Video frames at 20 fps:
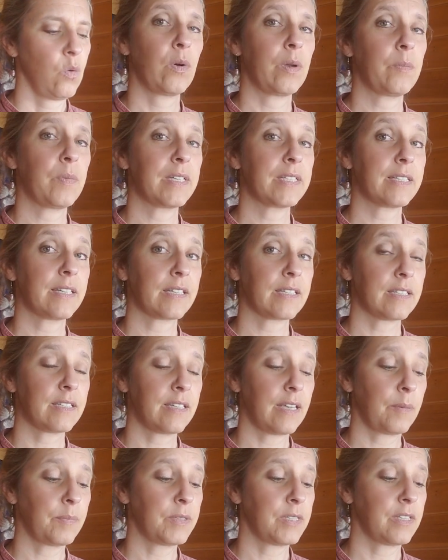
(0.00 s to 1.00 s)
One must
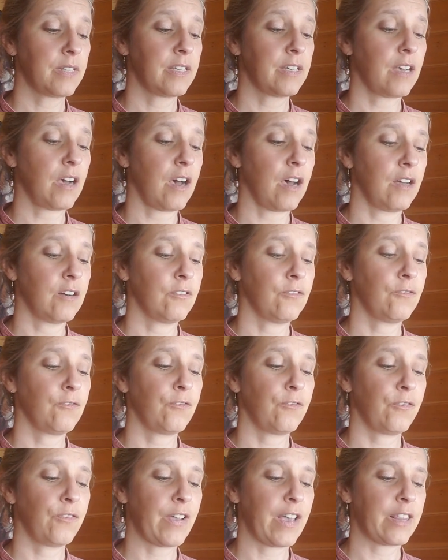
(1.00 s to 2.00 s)
accept the
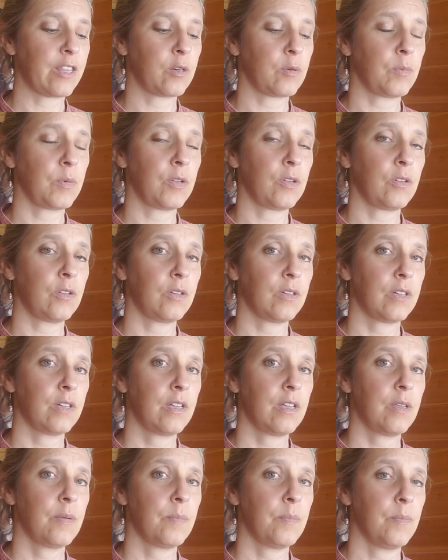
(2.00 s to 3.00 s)
unfathomable
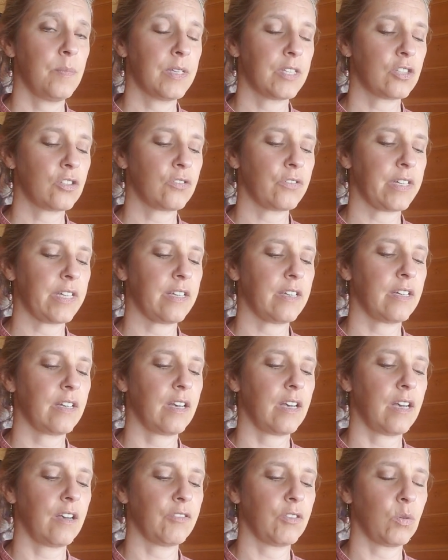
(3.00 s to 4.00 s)
mystery
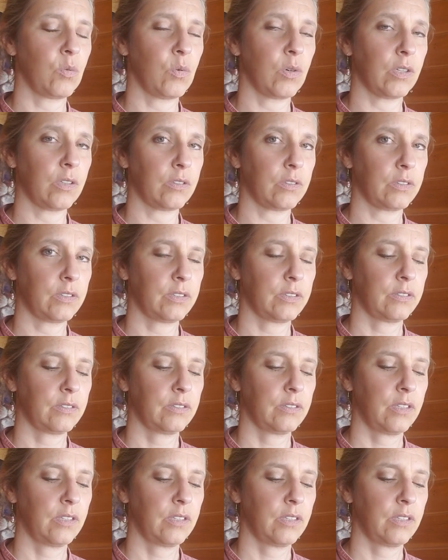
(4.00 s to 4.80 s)
of the world.